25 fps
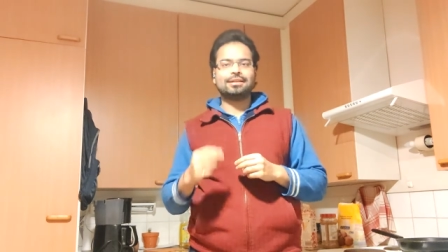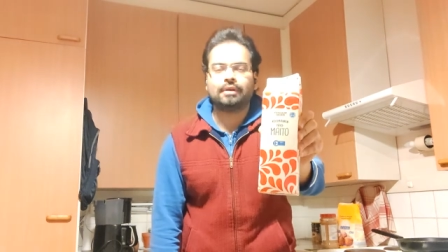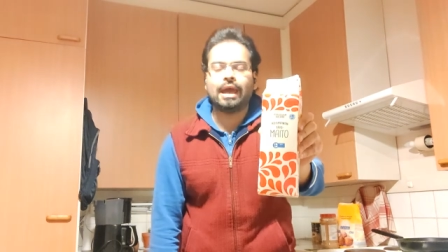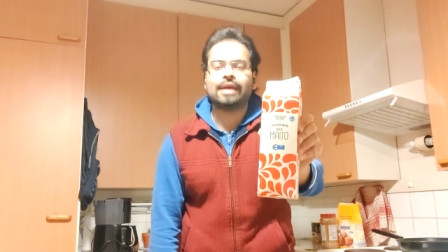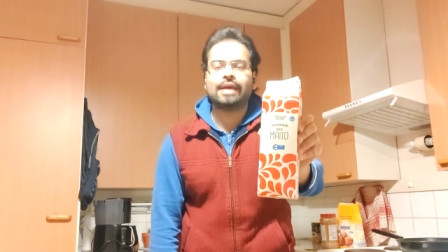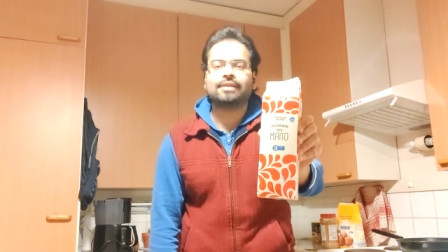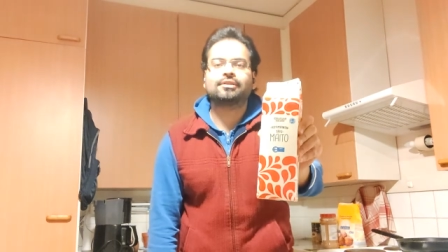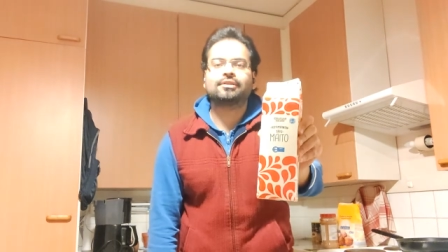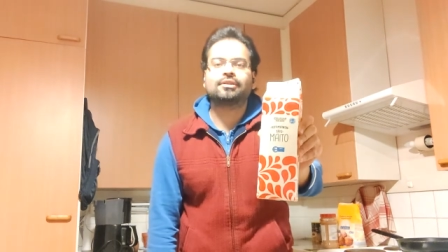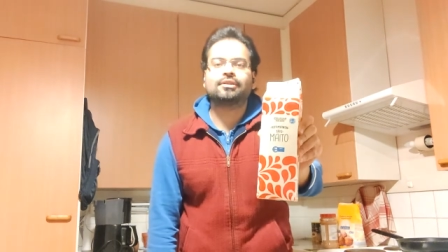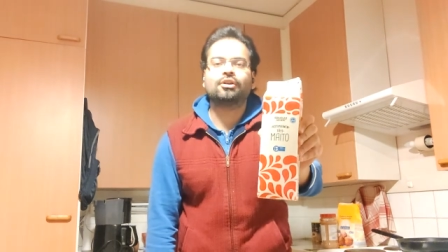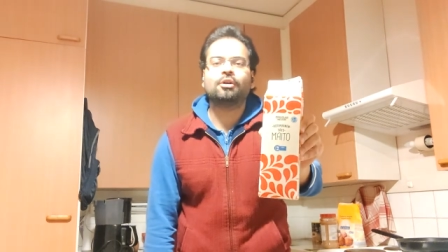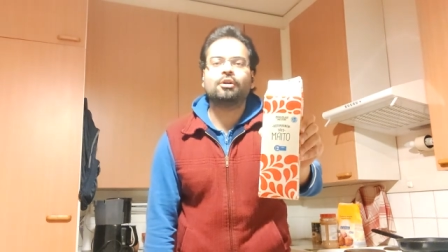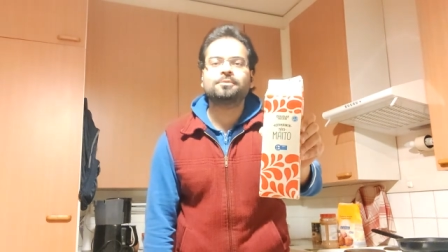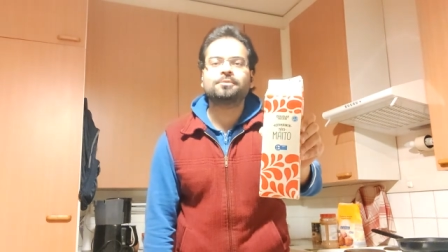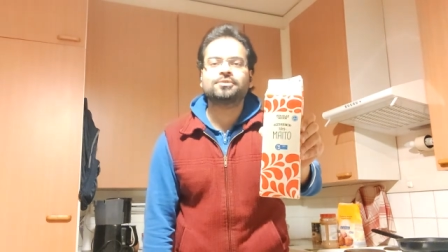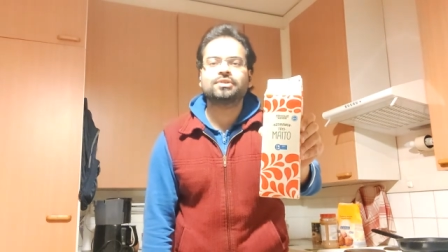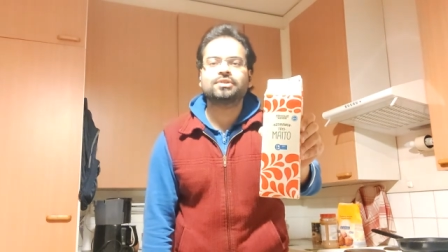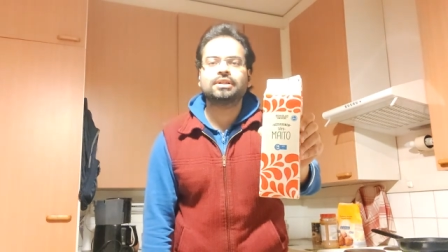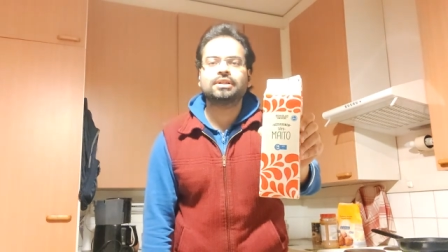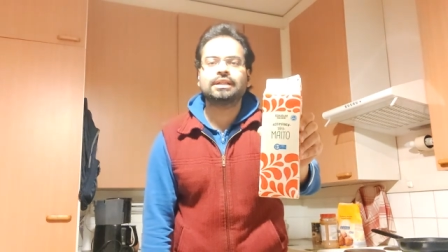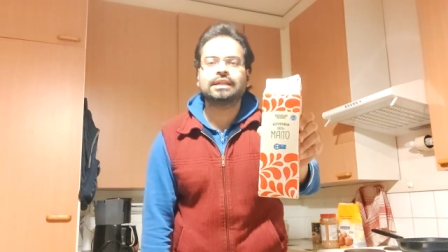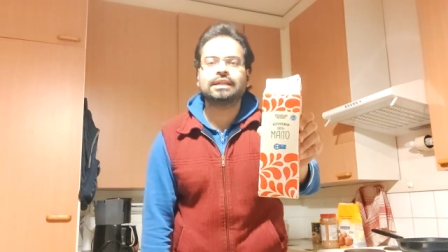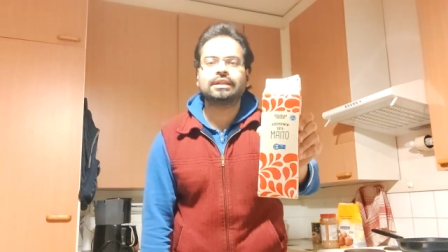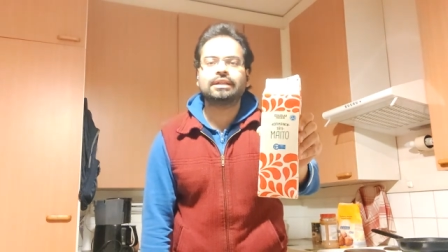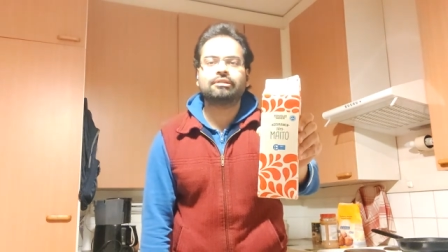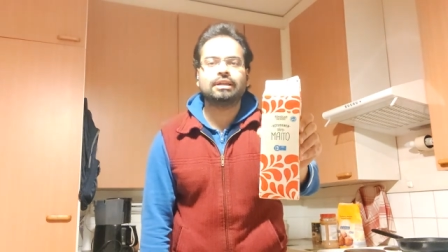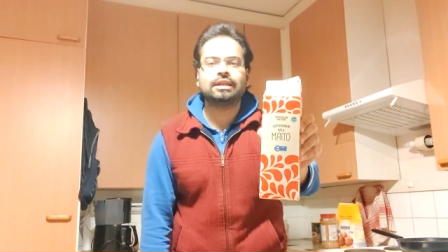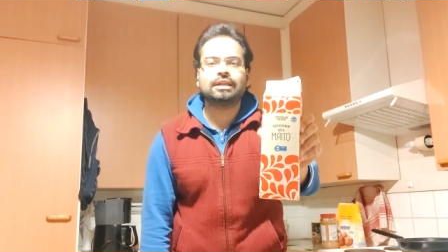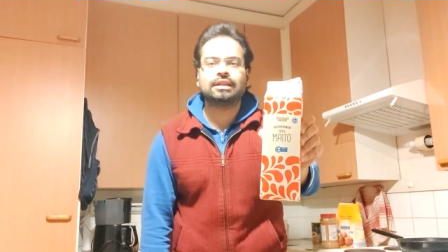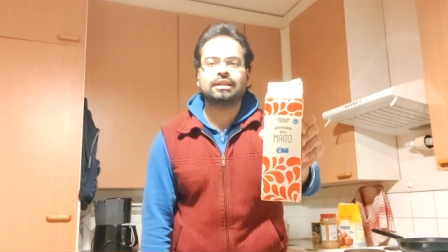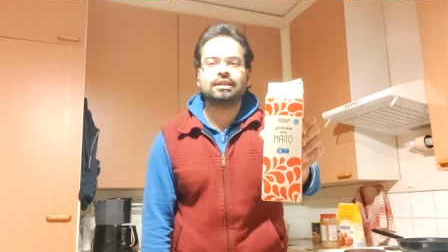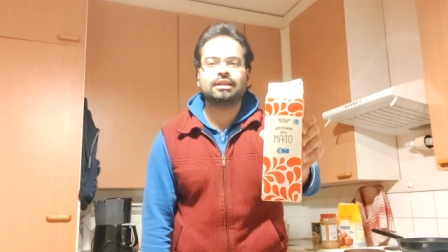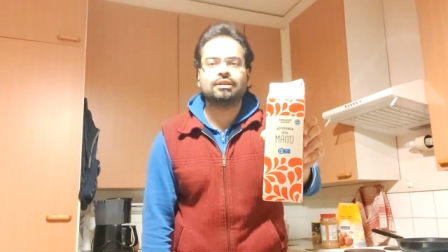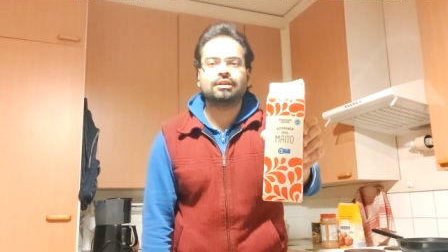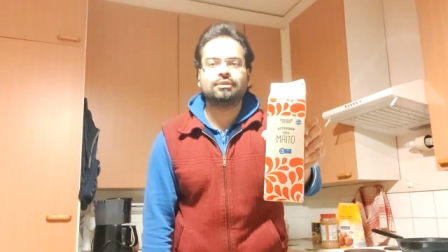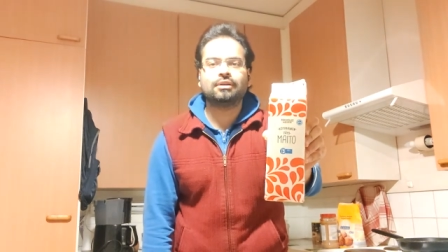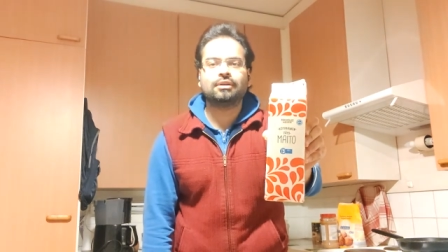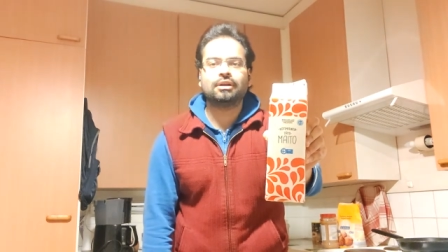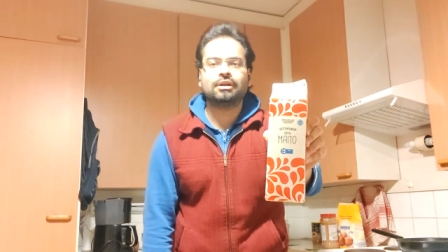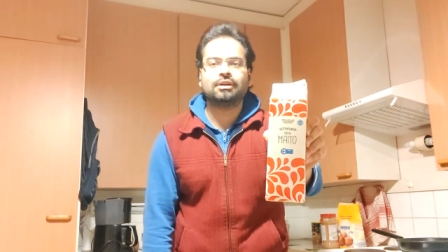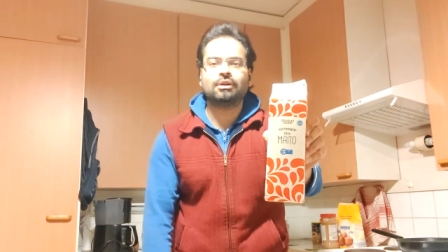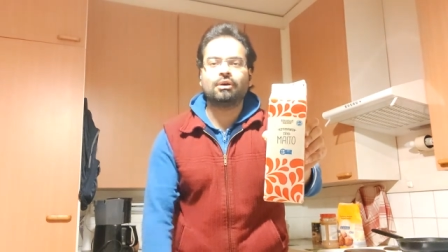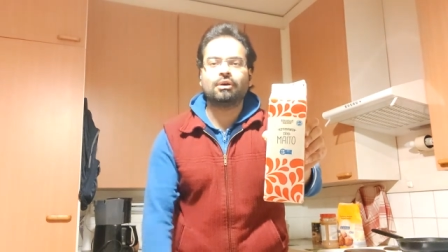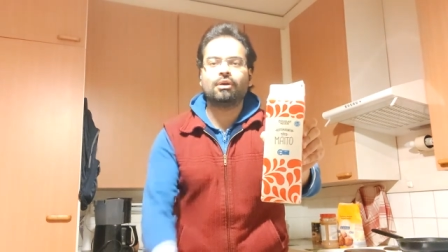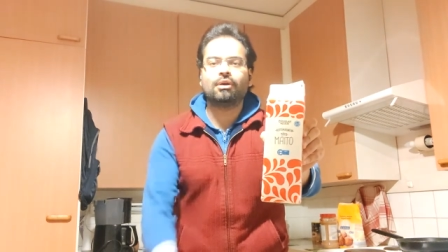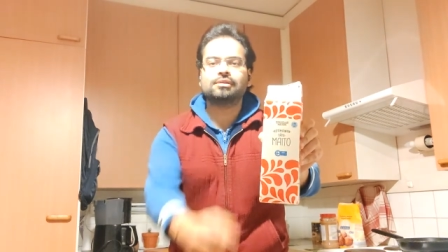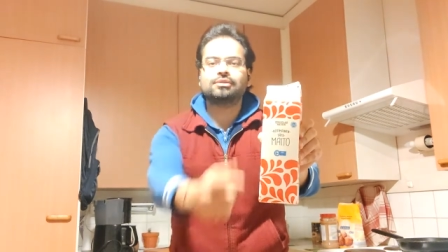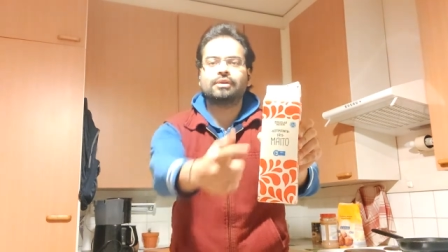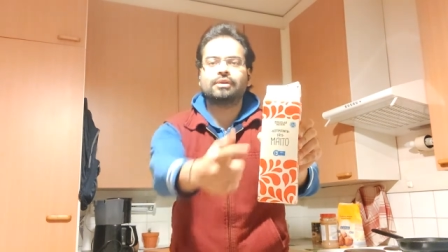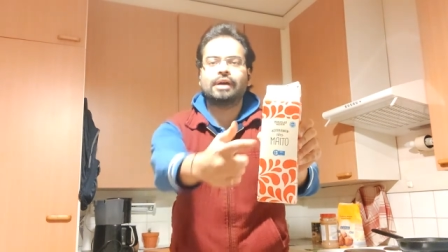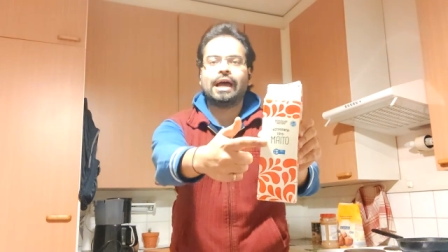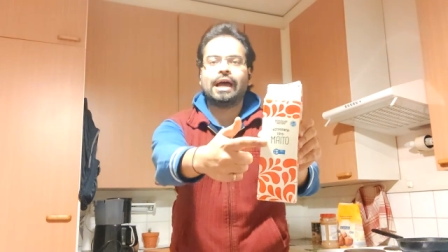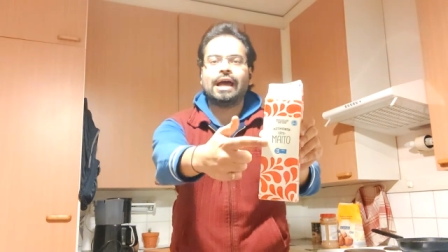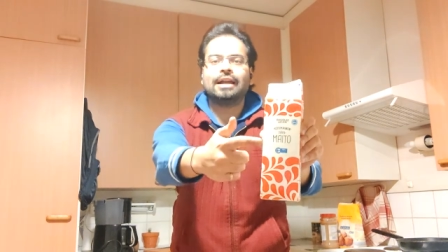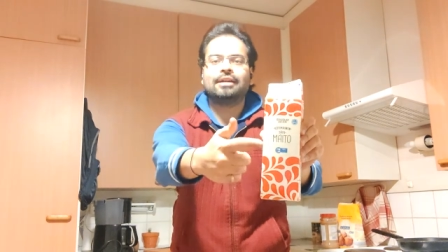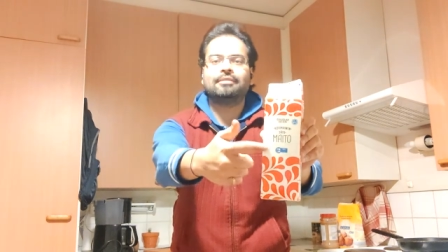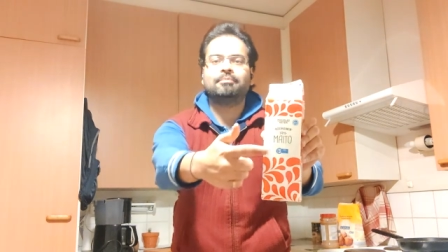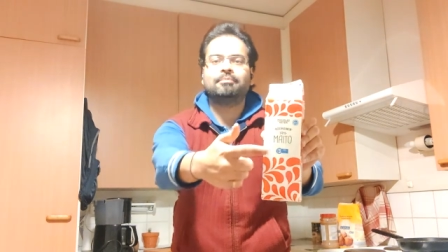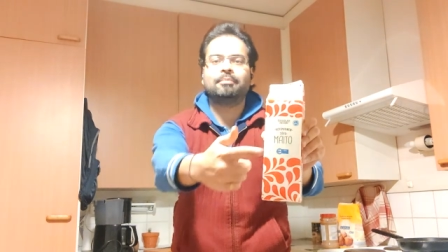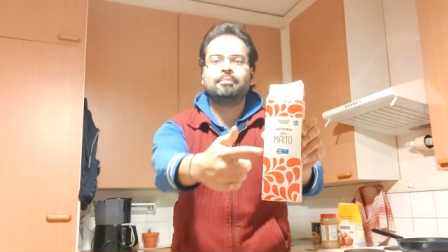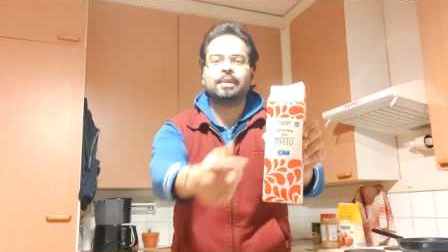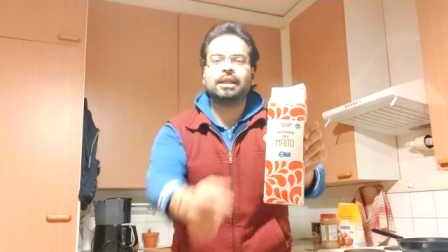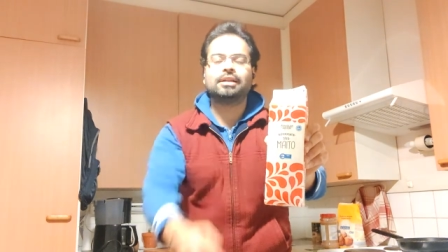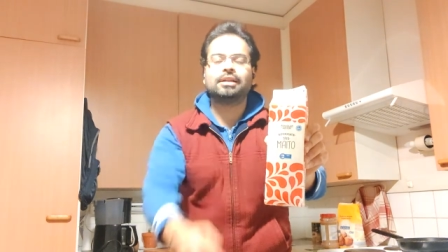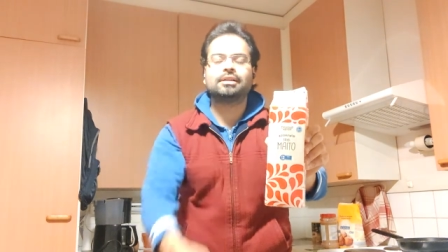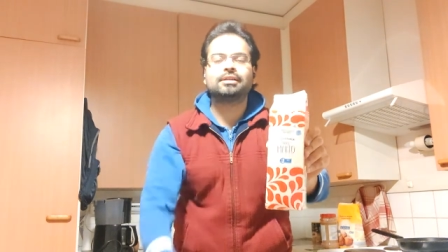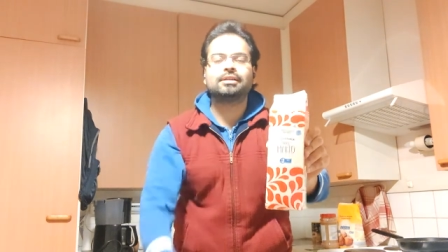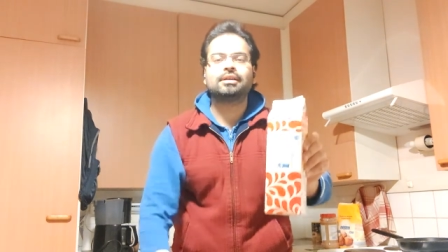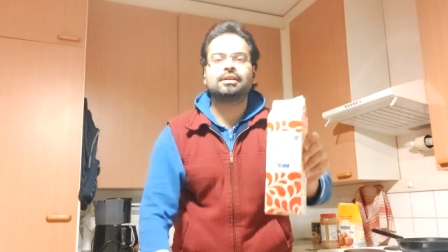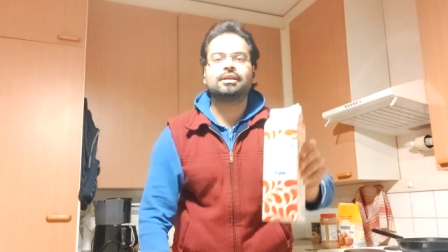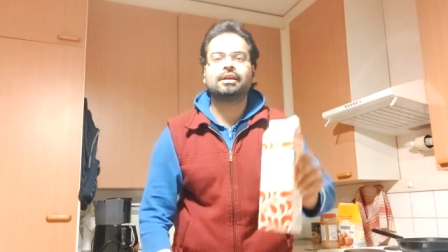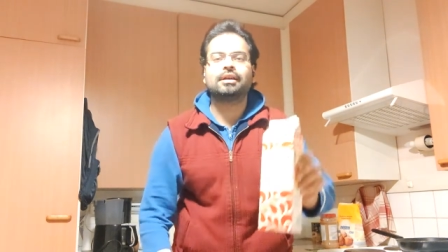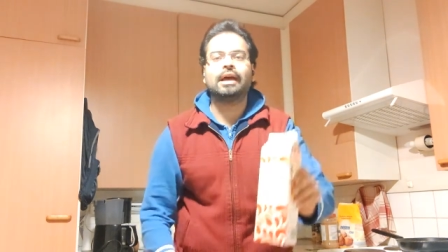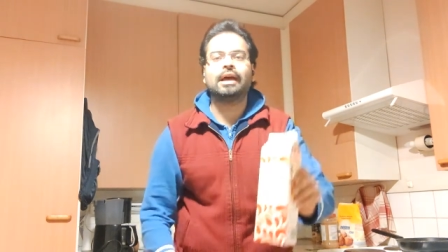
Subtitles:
As an optional ingredient, you can also add milk